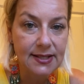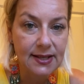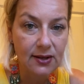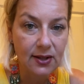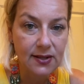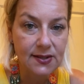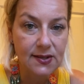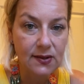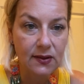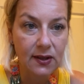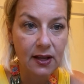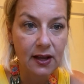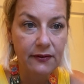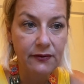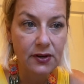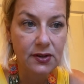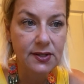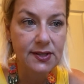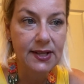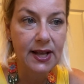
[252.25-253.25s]
and also the
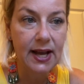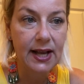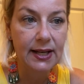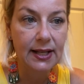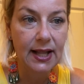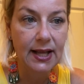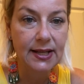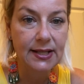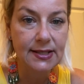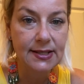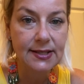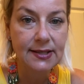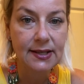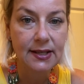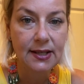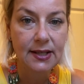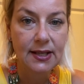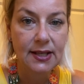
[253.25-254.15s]
governor's guidelines.